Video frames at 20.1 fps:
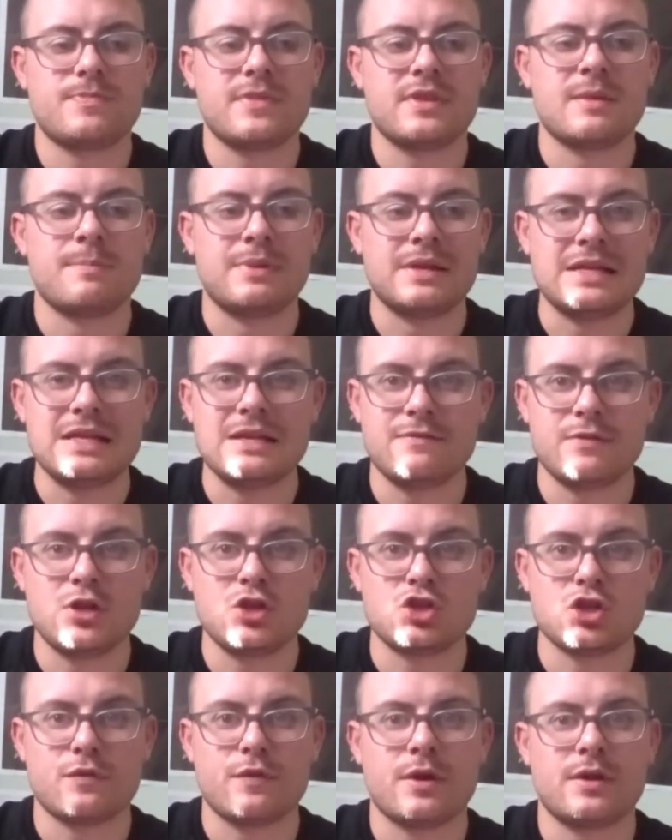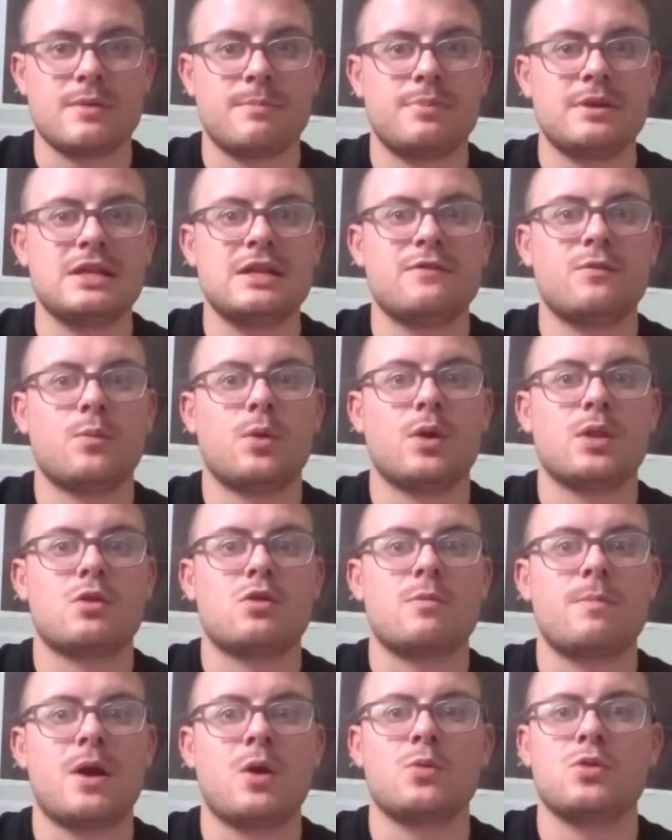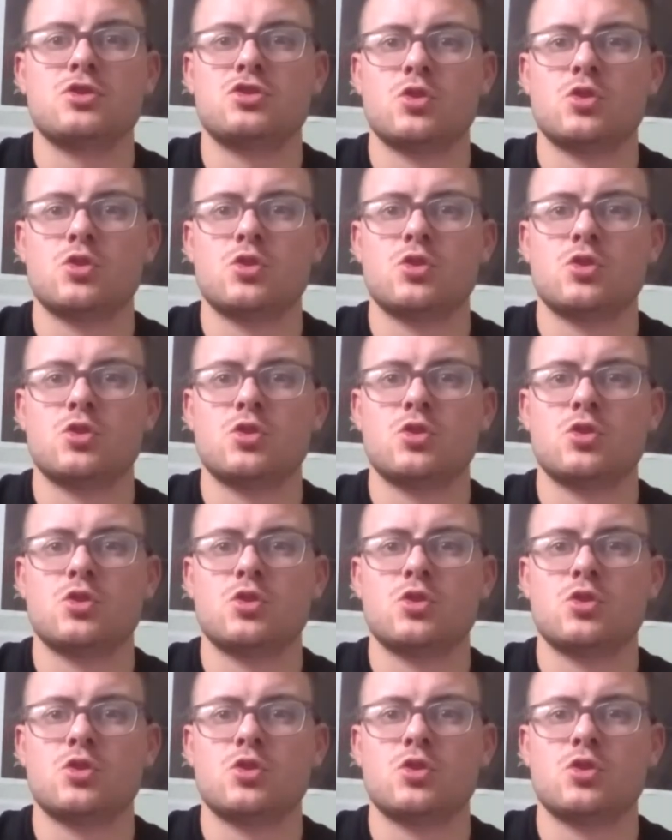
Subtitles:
They believe in each other. They believe in what they're about.